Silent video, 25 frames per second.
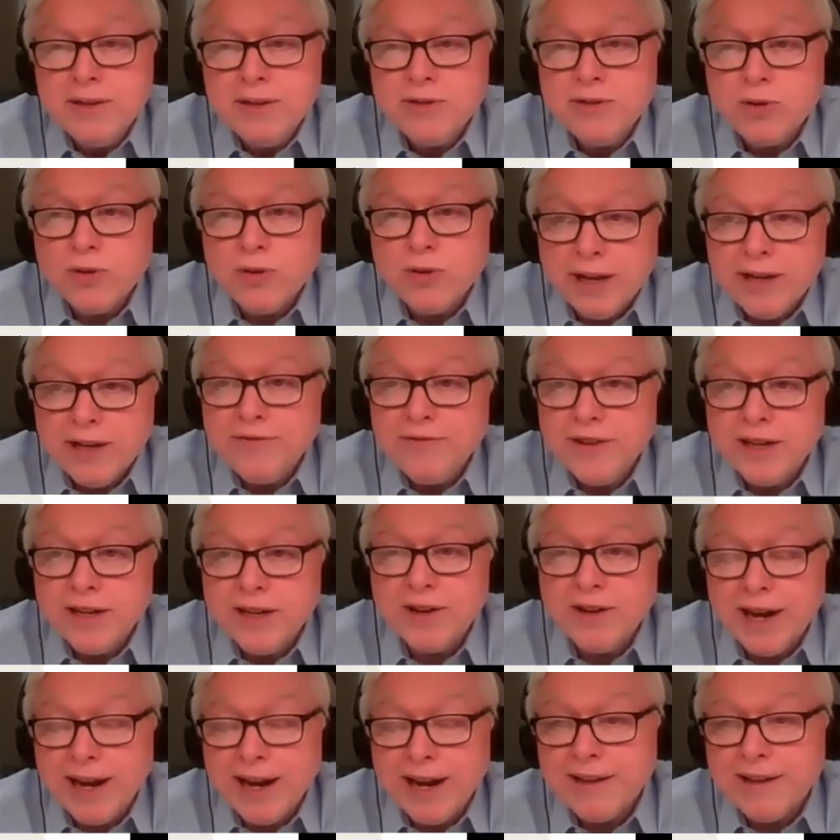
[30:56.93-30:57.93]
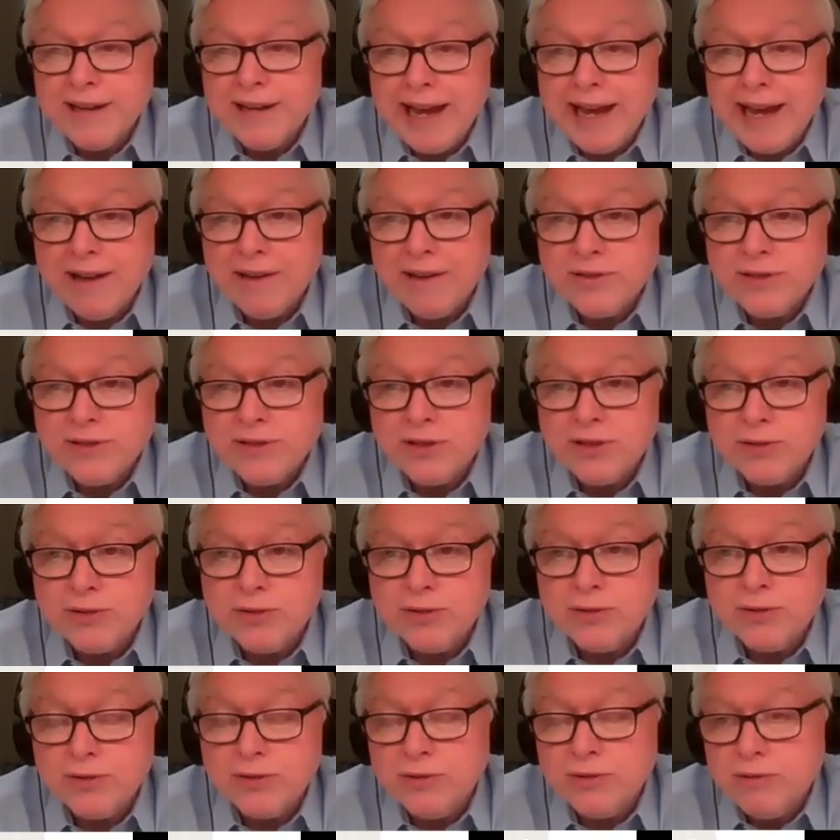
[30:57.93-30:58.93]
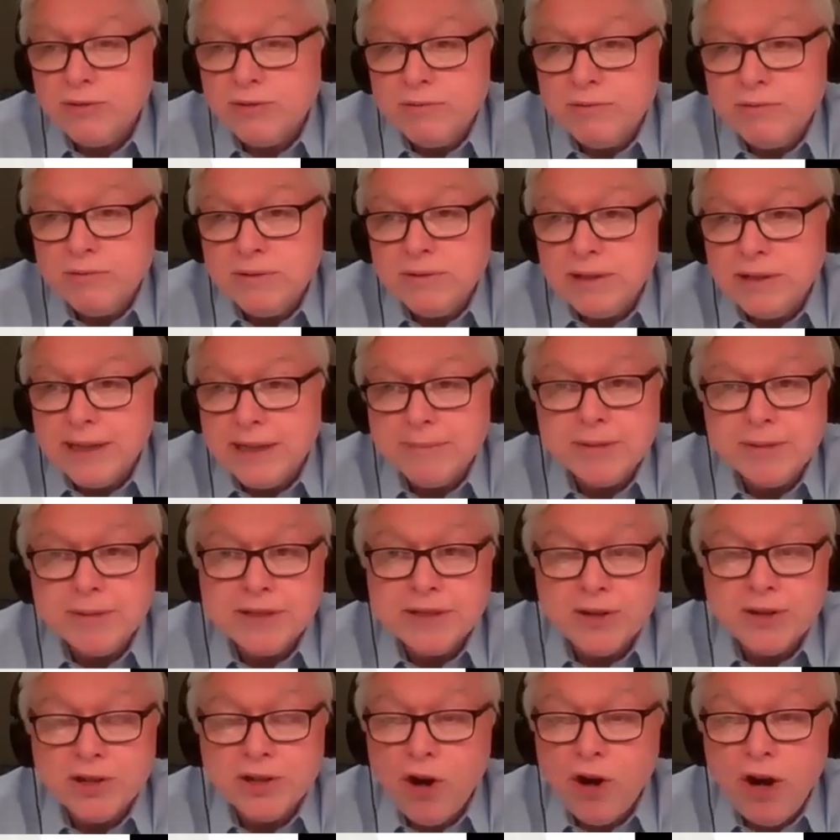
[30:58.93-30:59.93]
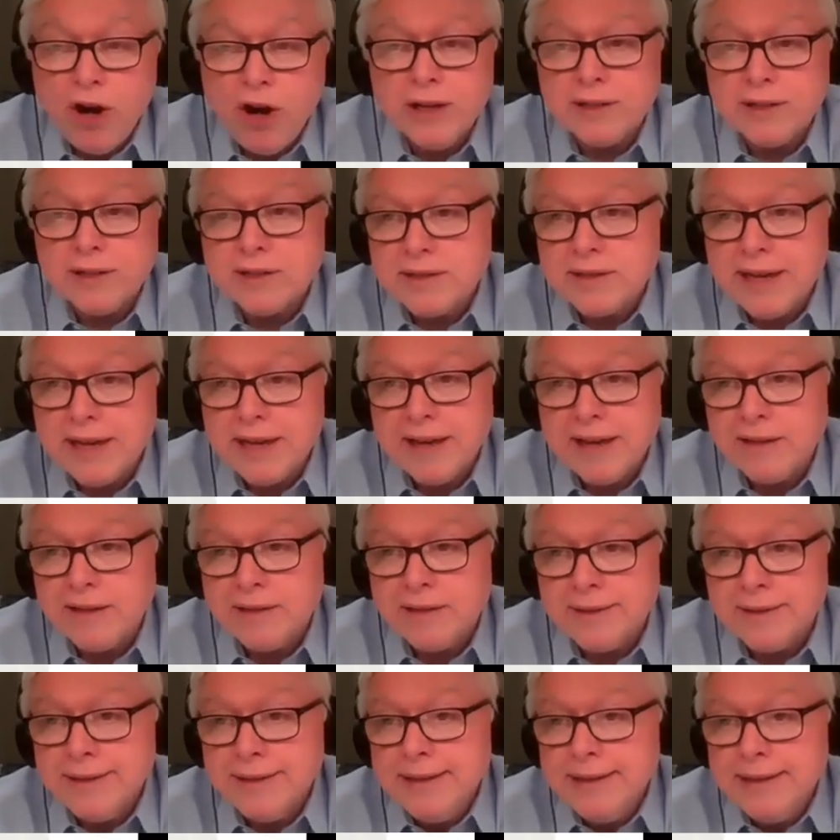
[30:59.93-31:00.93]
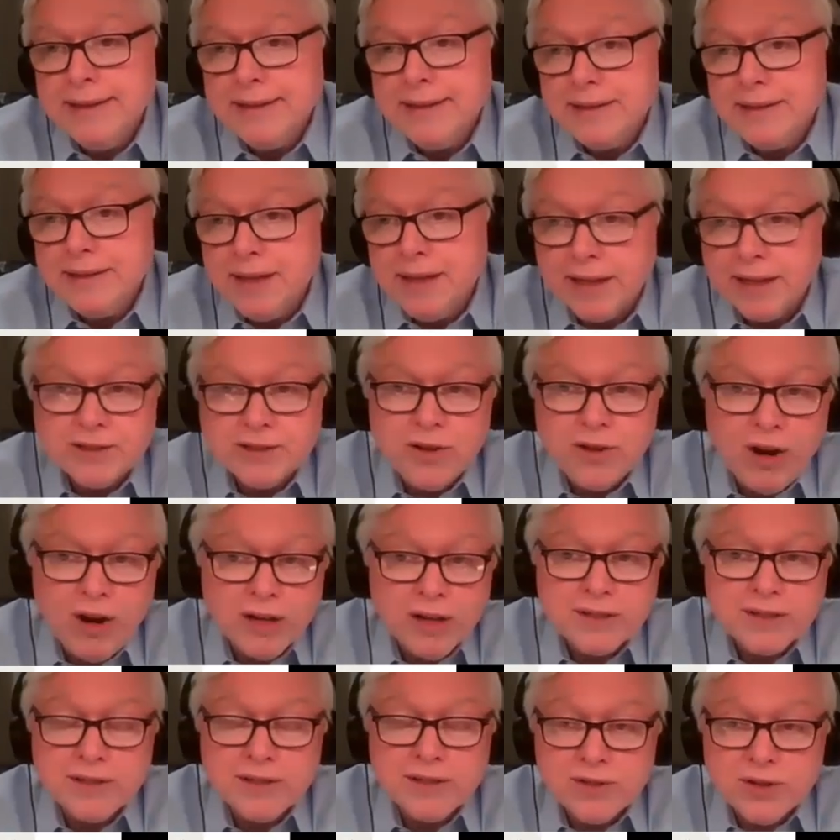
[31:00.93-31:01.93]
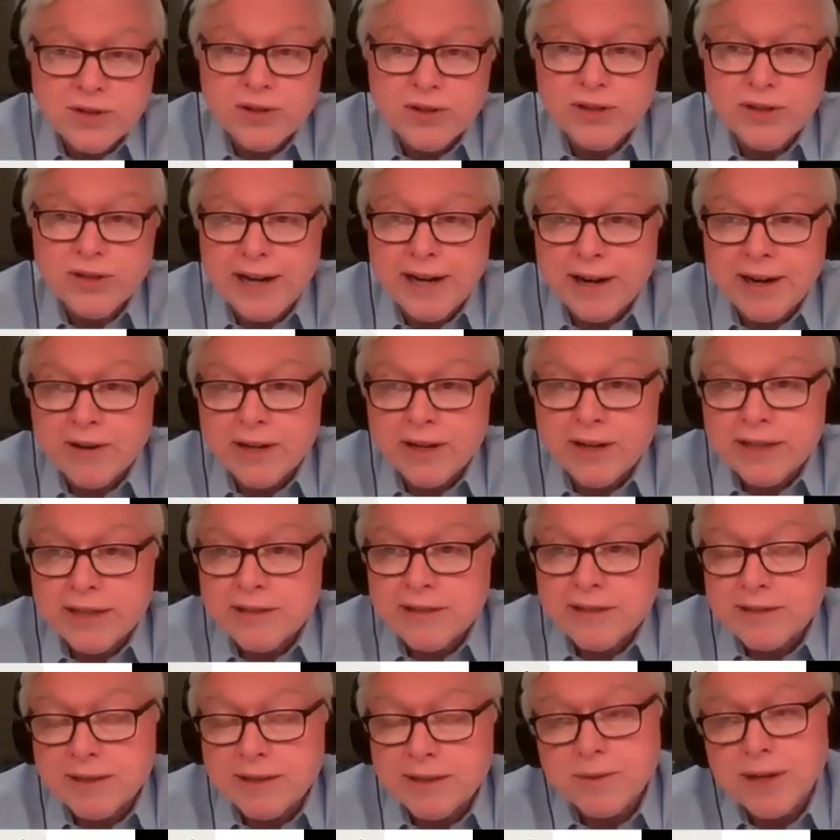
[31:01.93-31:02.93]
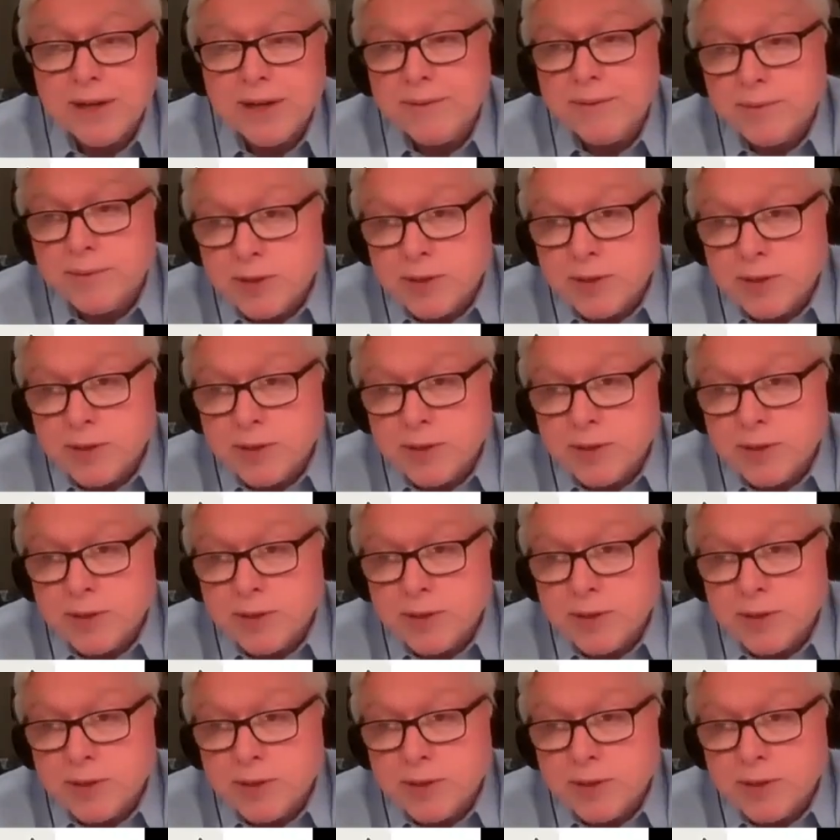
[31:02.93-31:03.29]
try to figure out how to limit their costs, how to cut costs in certain areas. Sometimes it's